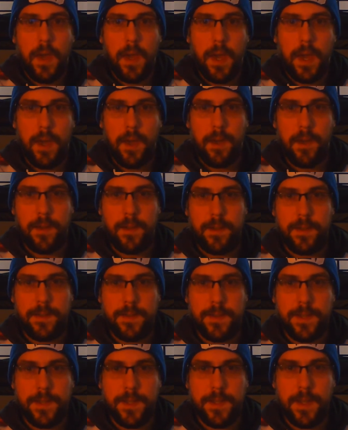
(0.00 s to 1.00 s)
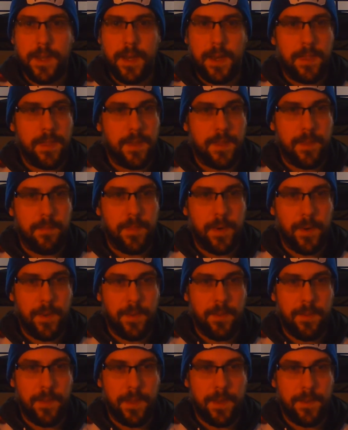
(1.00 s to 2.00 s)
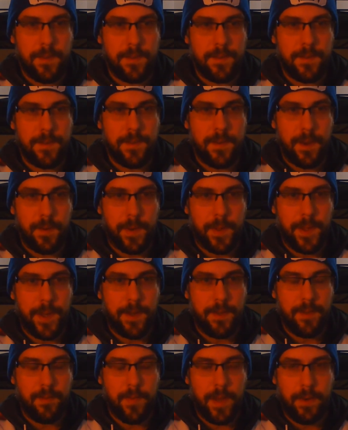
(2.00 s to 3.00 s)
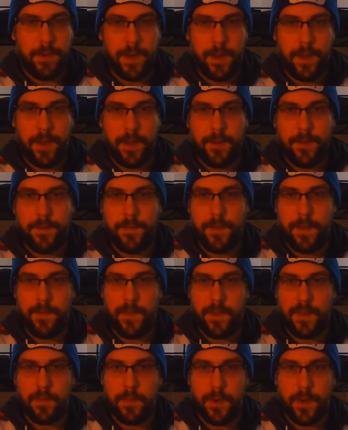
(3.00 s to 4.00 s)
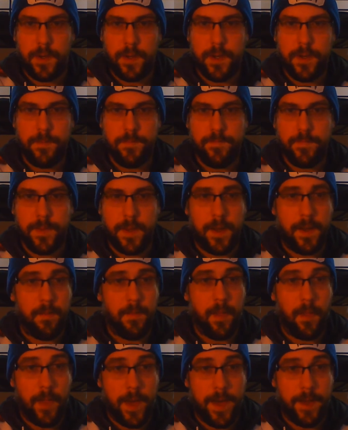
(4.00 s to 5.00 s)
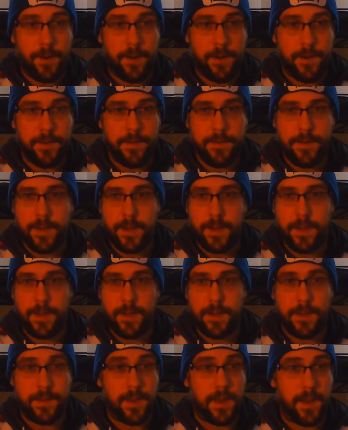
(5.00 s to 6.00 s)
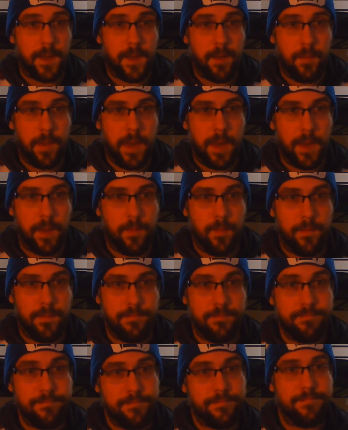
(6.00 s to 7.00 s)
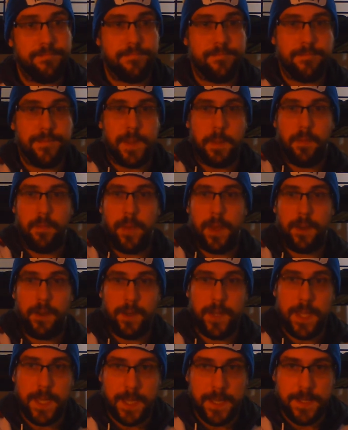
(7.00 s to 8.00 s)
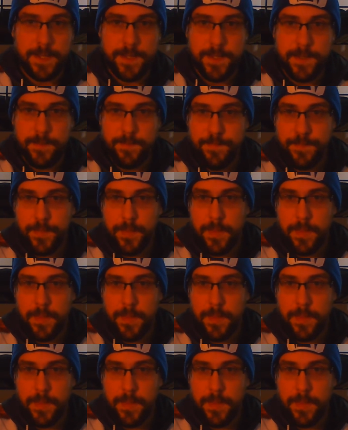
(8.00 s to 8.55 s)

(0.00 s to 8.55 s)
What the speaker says: And I think that both of these are related to my reading of this book. The latter is going to come back in some of my critiques.